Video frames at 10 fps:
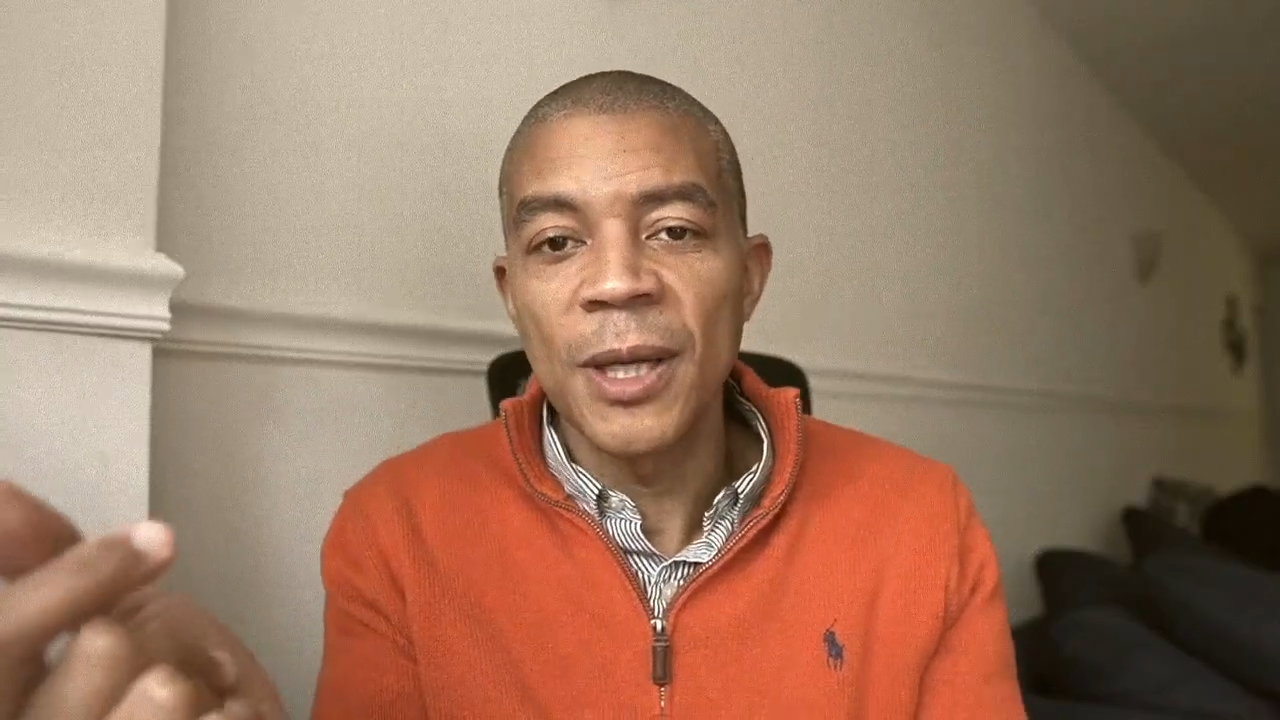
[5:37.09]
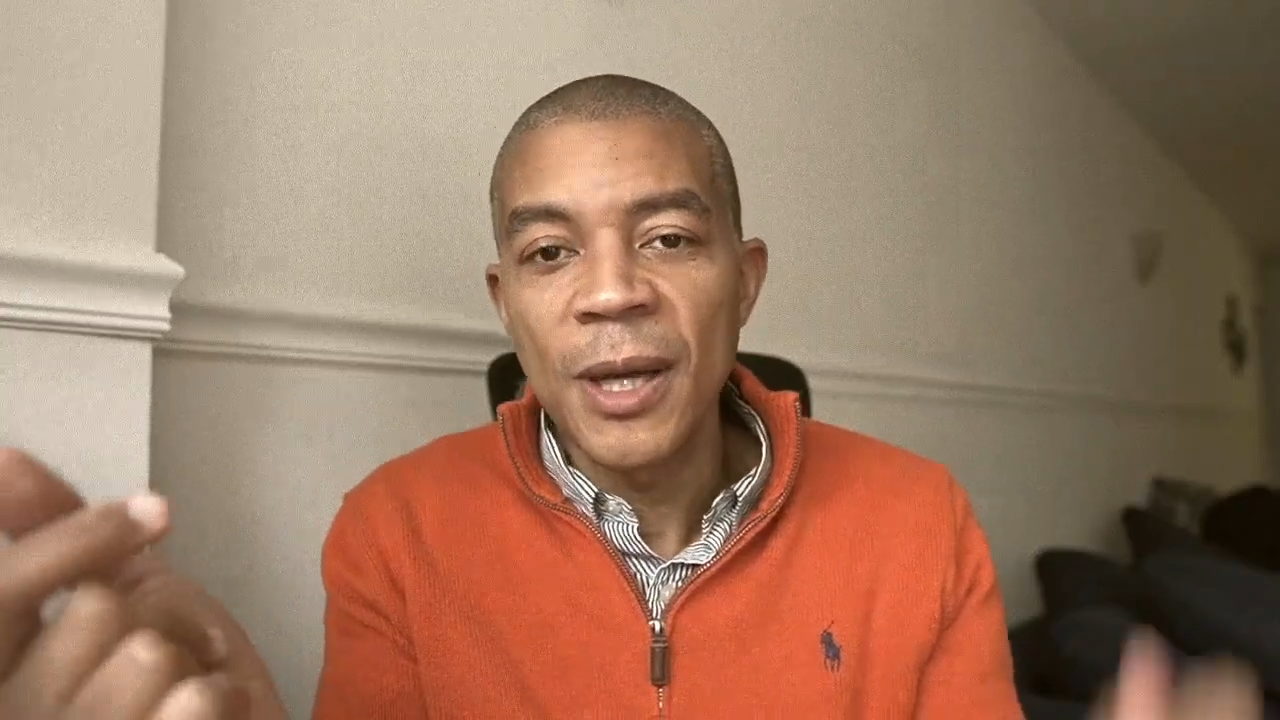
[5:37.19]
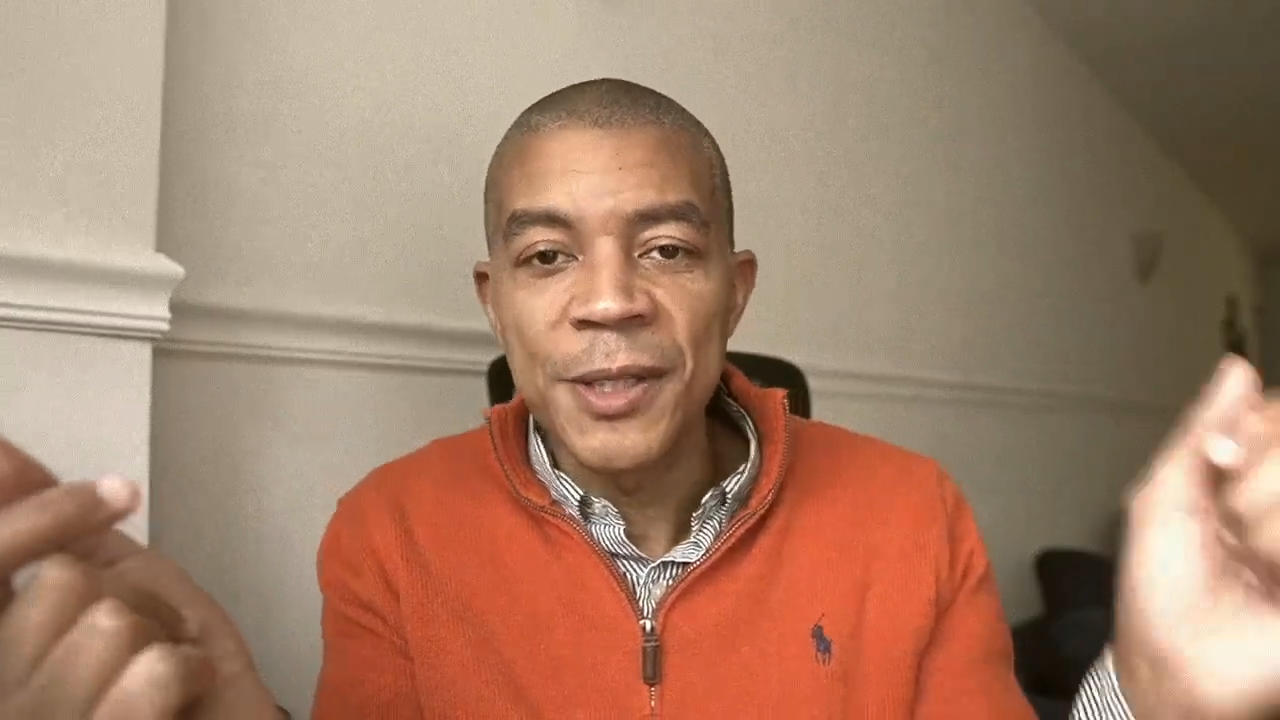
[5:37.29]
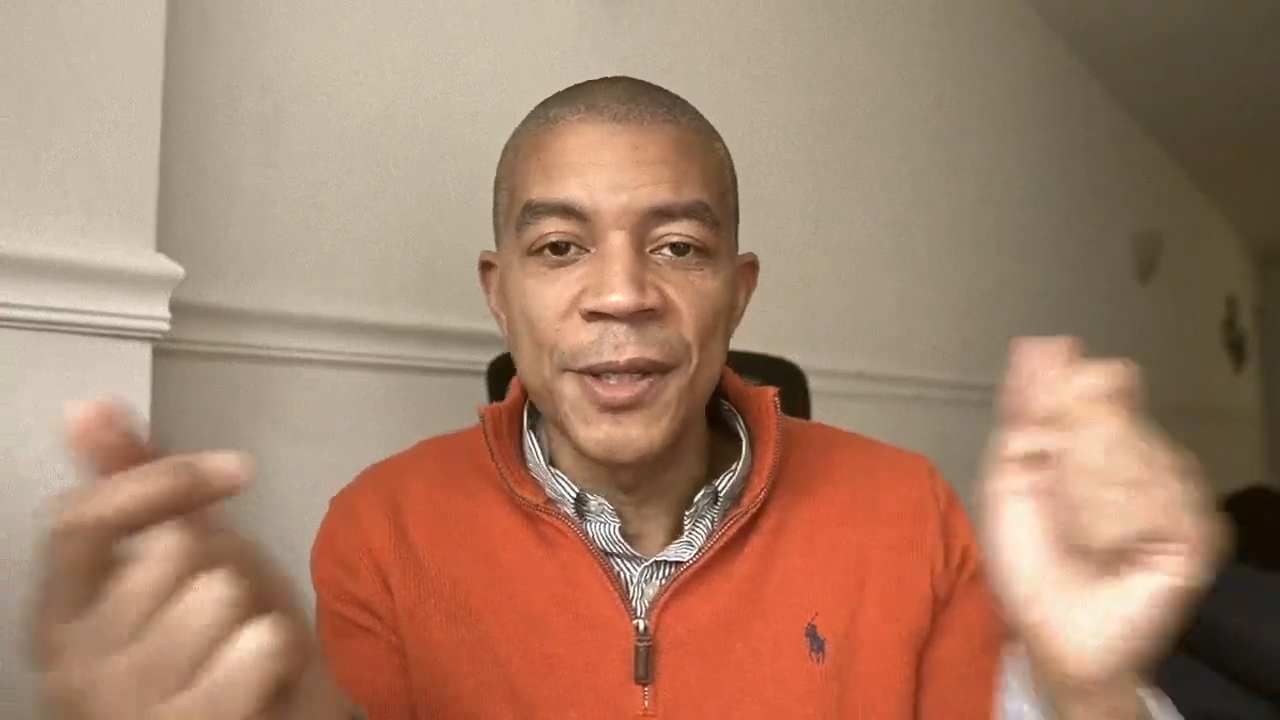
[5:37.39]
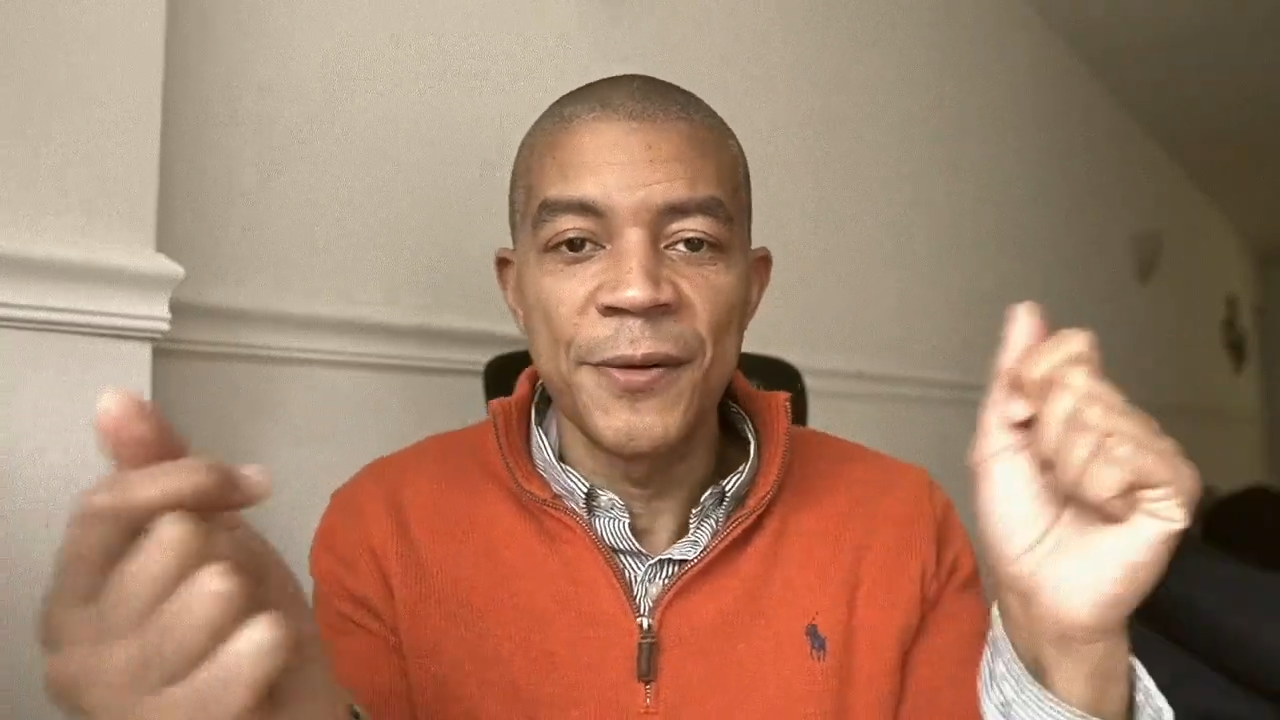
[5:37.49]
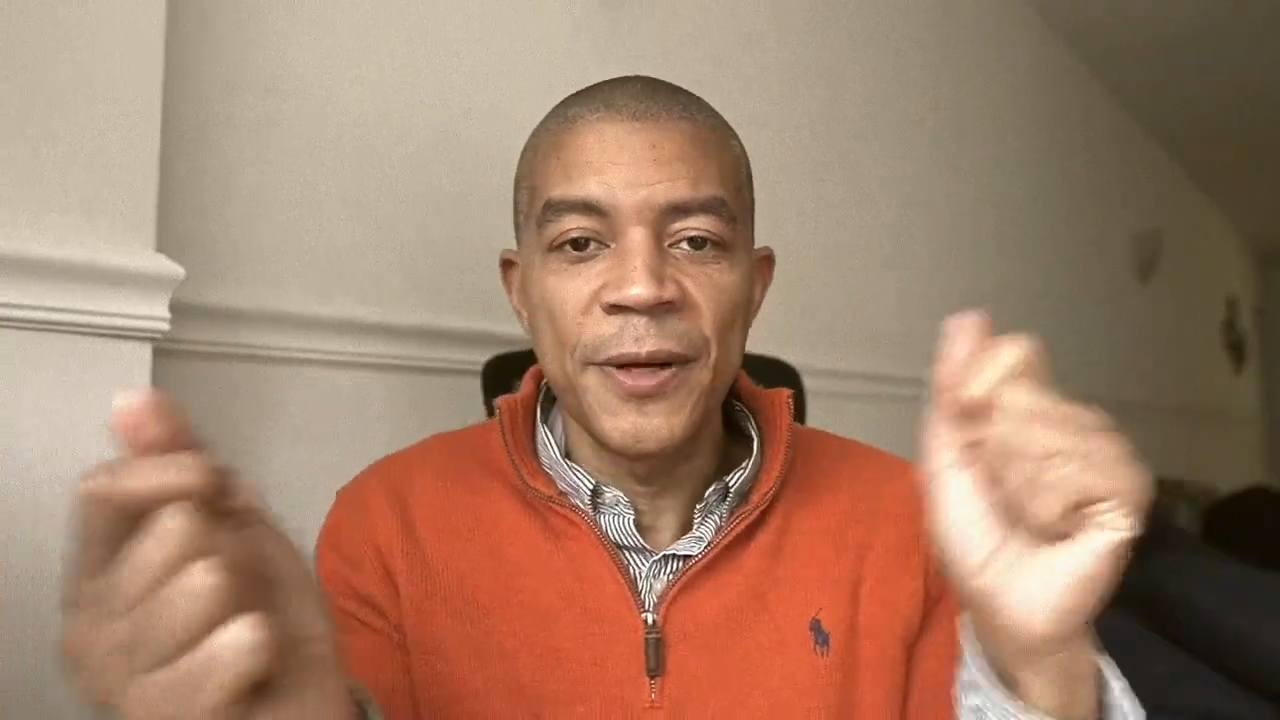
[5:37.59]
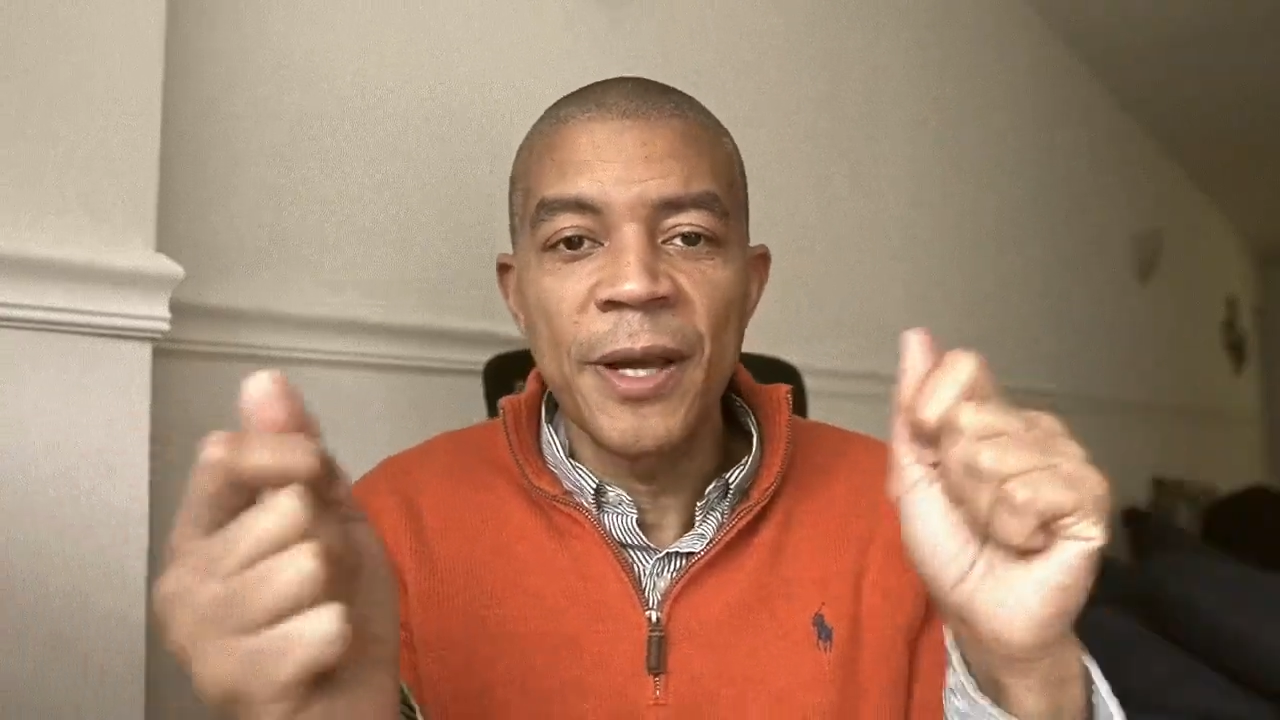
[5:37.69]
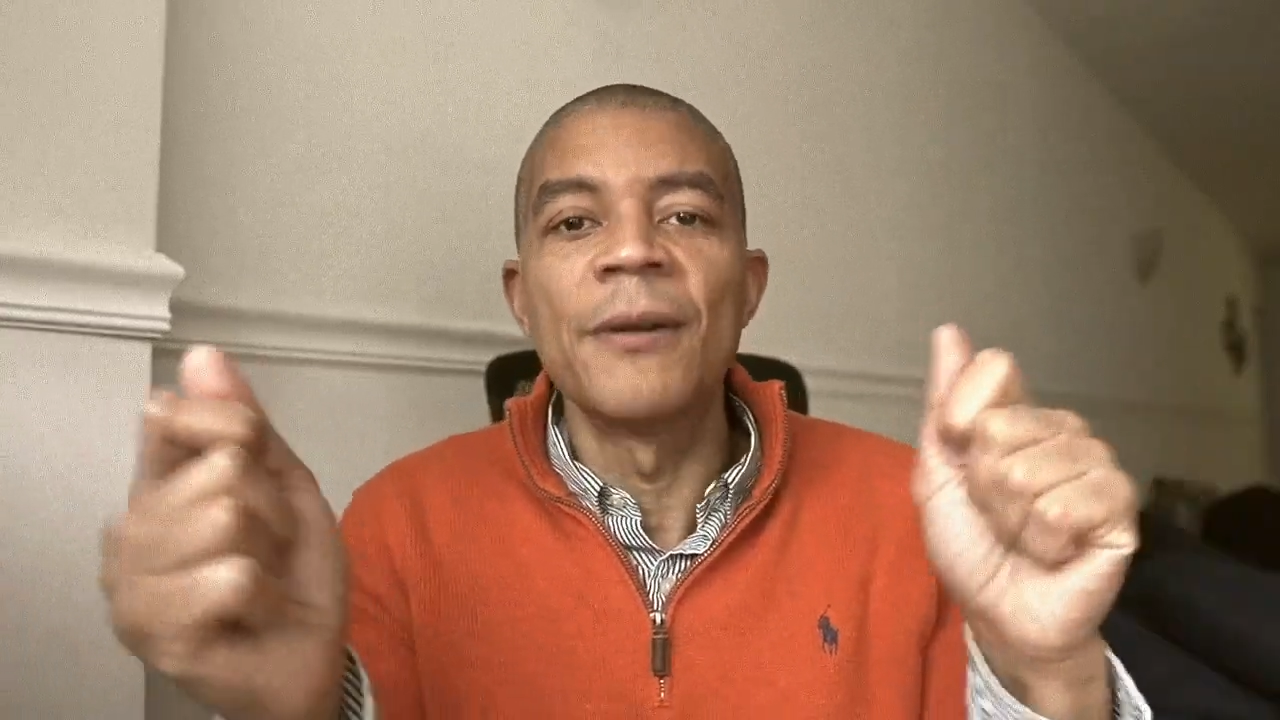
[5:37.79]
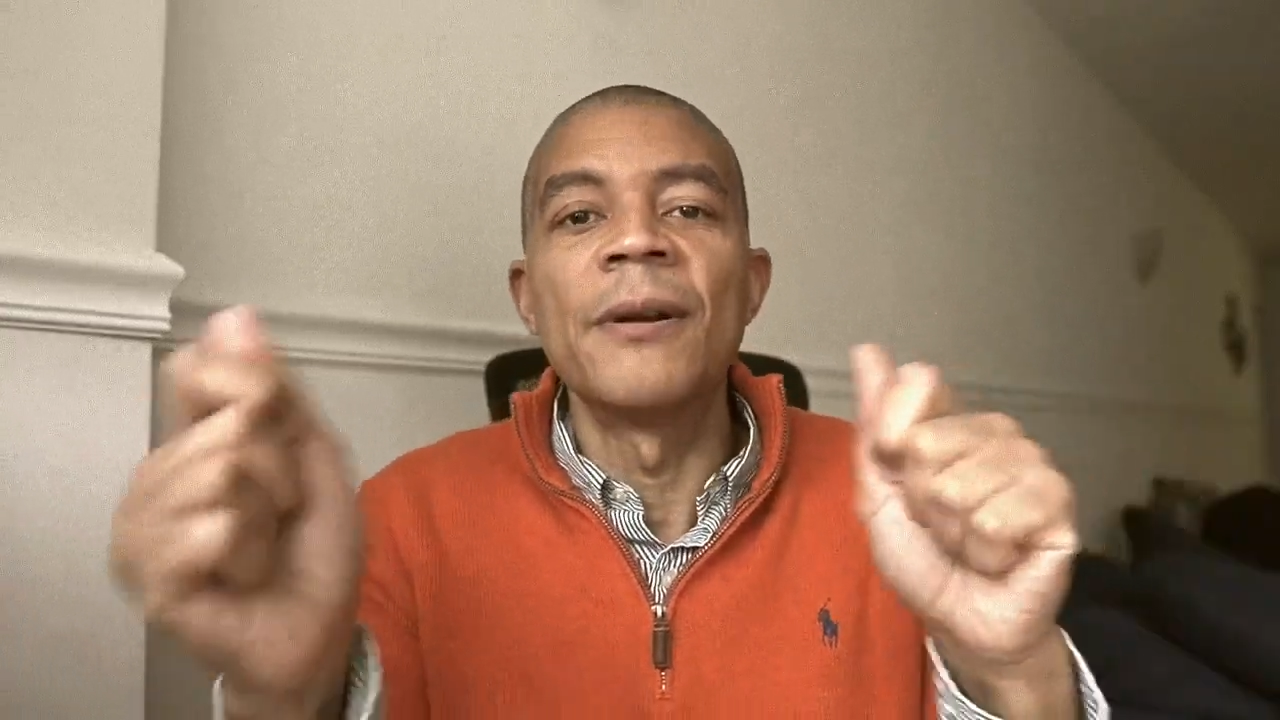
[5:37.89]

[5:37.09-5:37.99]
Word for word: content creator,